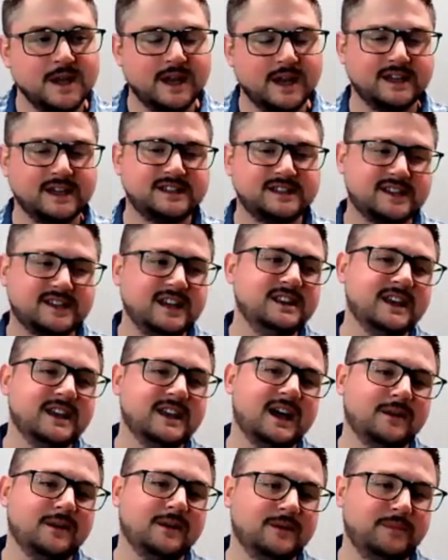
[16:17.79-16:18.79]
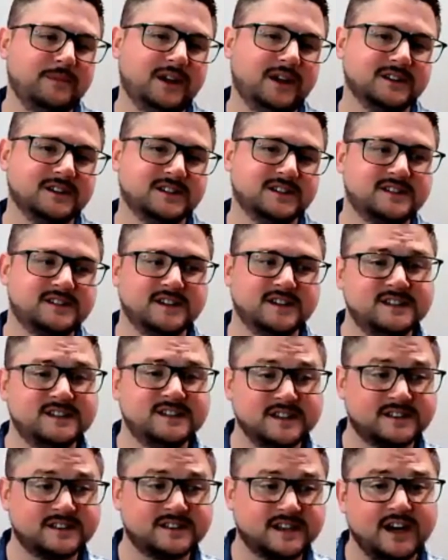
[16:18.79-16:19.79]
And I say that because
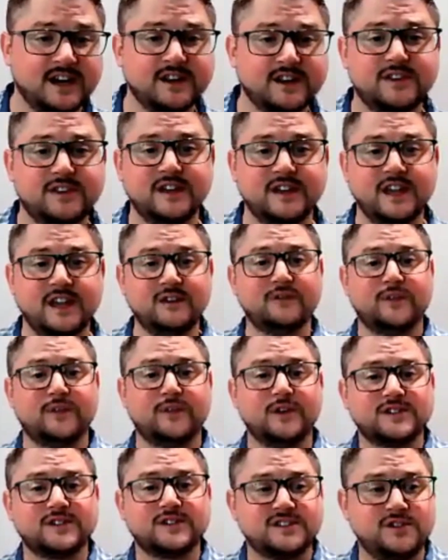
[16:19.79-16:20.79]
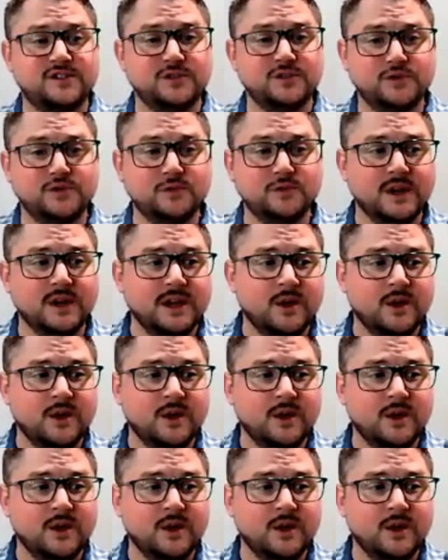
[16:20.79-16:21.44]
it's kind of the inverse to,